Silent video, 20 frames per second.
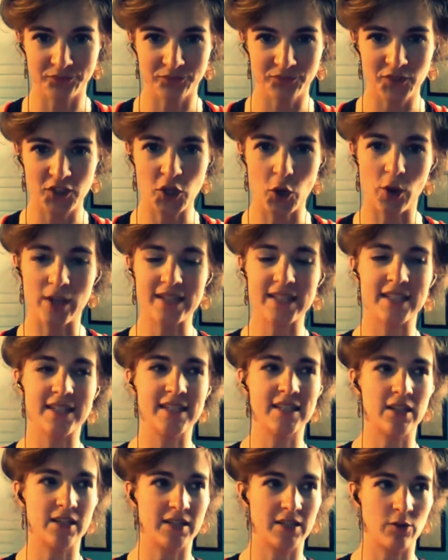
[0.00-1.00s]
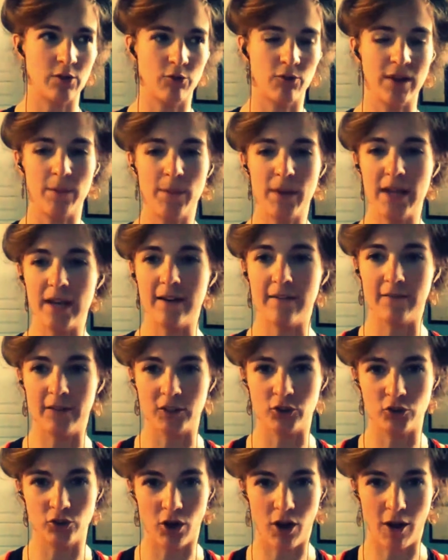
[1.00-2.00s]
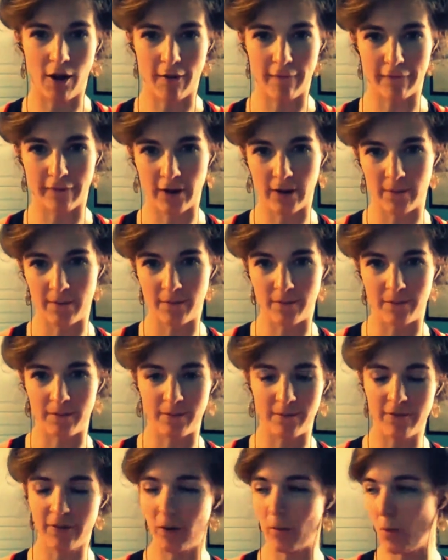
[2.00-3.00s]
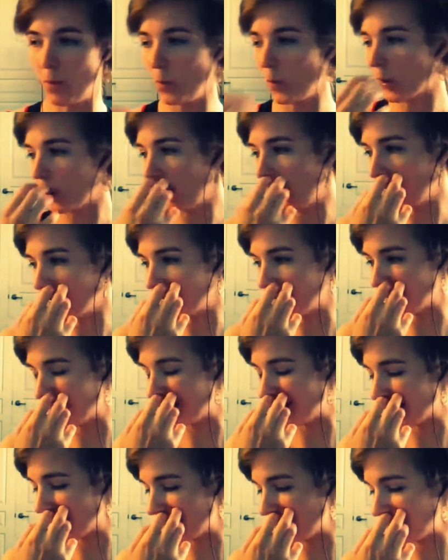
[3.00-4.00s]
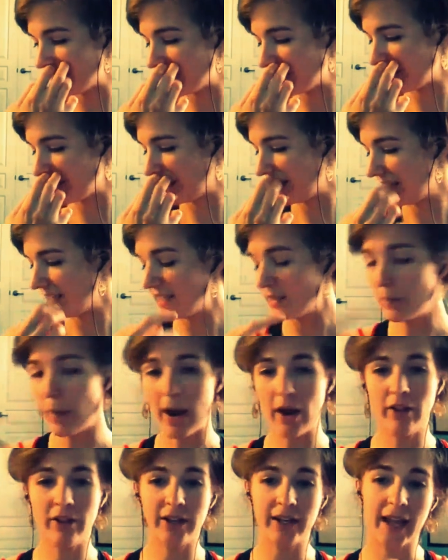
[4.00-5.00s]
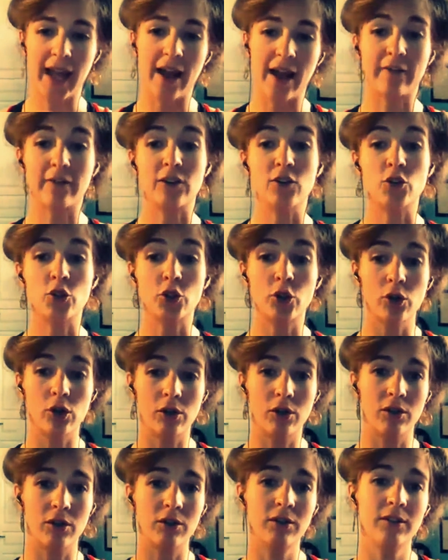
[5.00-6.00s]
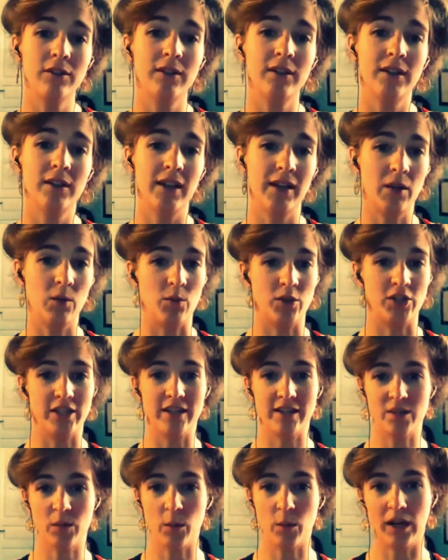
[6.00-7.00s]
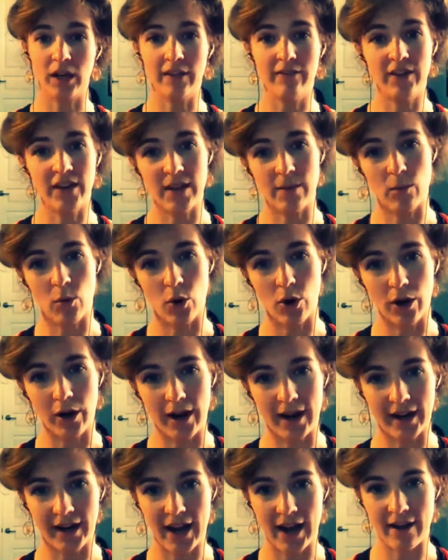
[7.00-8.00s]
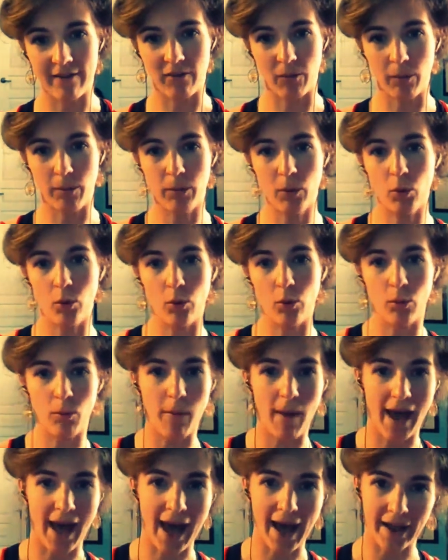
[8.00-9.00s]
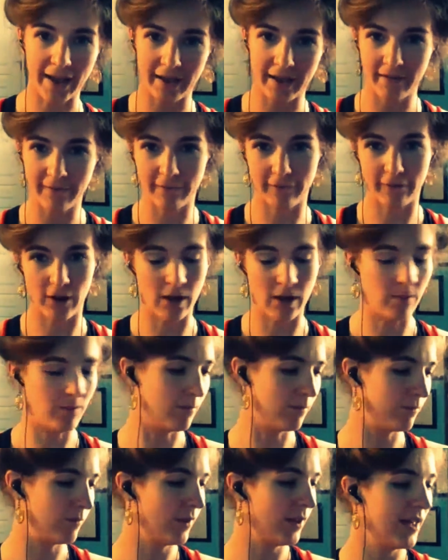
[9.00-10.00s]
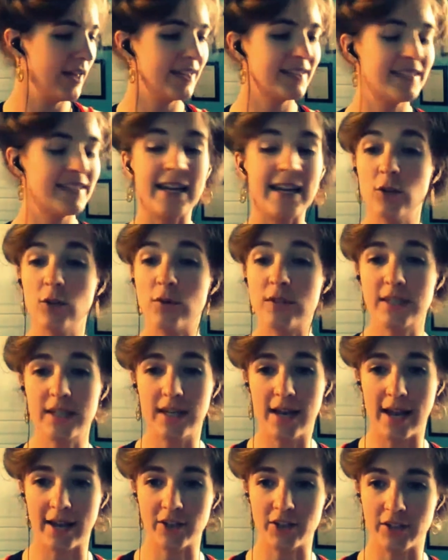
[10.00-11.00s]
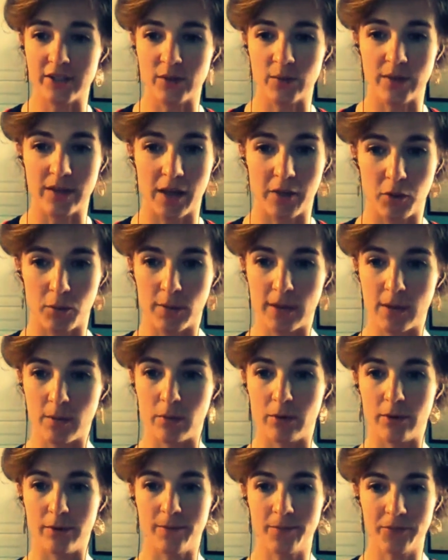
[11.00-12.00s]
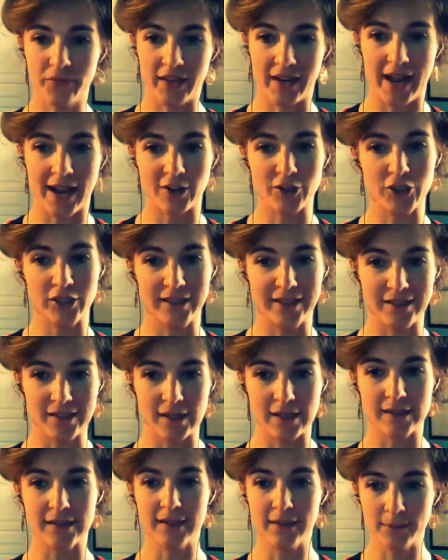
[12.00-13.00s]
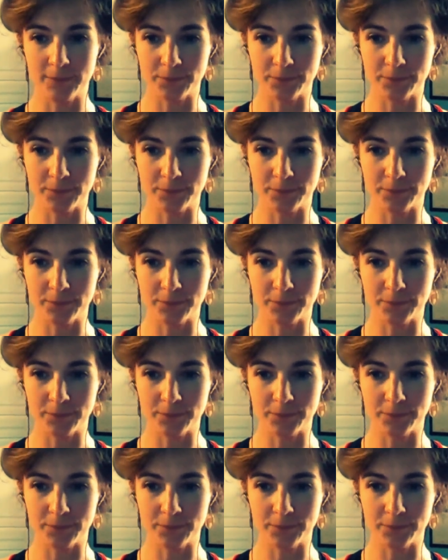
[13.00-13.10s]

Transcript: So it's a repeat of a draw from a world that is spiraling out of control, in which he doesn't want to live anymore, and kind of a pull back from tenuous connections with other people that actually exist.